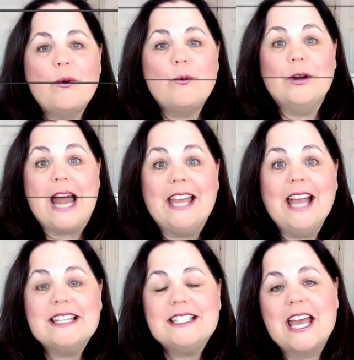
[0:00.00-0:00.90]
When I
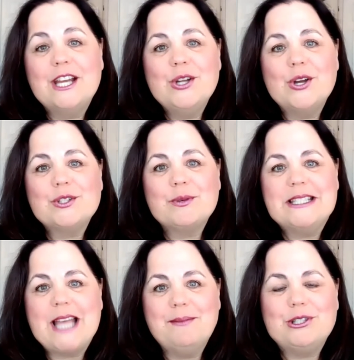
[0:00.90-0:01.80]
got diagnosed
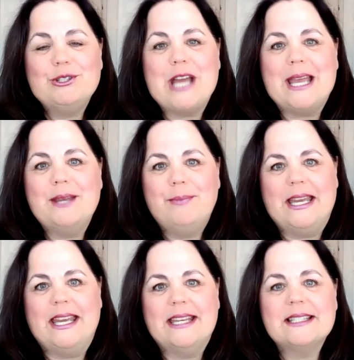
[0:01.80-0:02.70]
with type 2
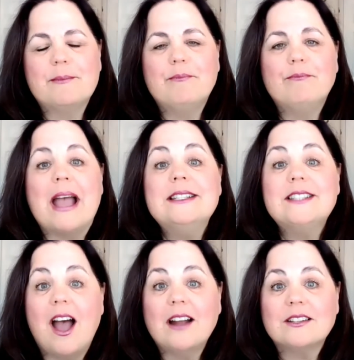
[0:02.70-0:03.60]
diabetes, my
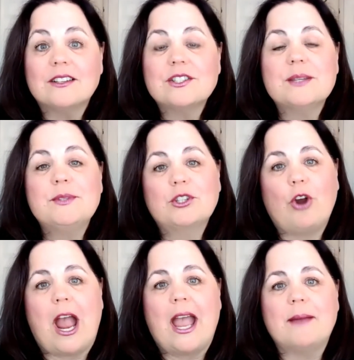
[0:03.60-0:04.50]
doctor
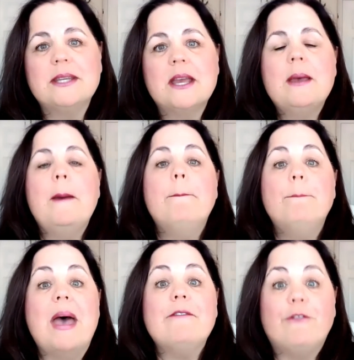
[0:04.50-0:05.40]
prescribed
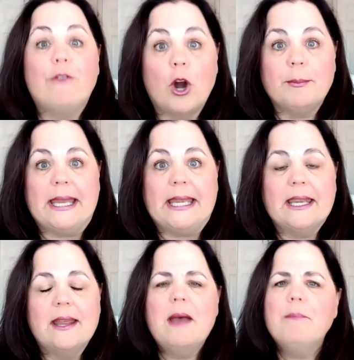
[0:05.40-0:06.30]
metformin.
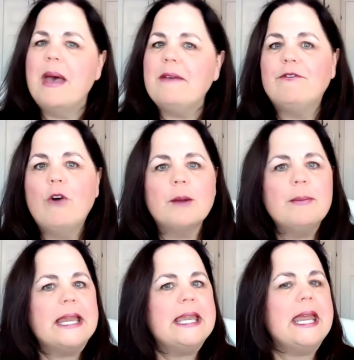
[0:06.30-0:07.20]

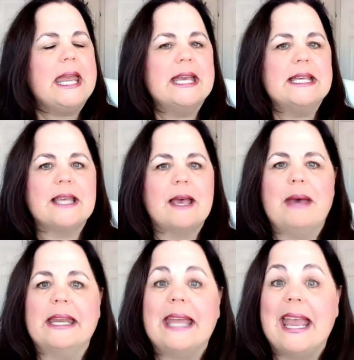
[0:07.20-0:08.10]
Metformin is a
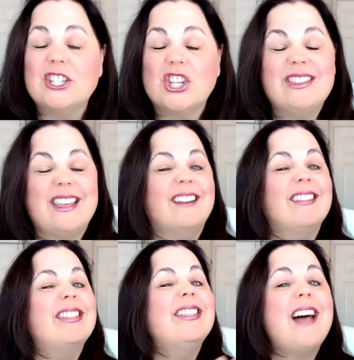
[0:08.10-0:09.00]
medication
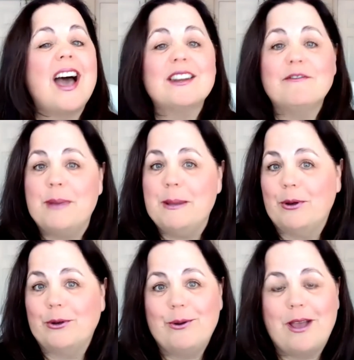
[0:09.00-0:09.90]
that a lot of
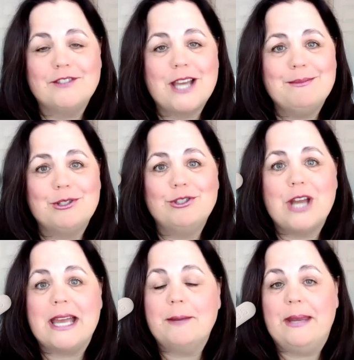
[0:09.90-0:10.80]
people who have type 2
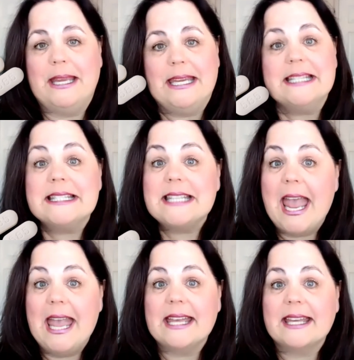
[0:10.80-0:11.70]
diabetes
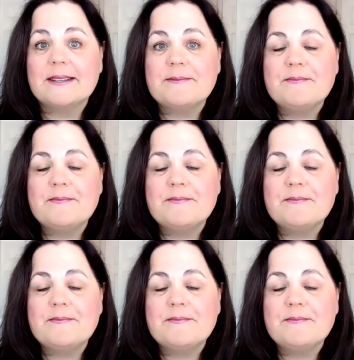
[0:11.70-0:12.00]
take.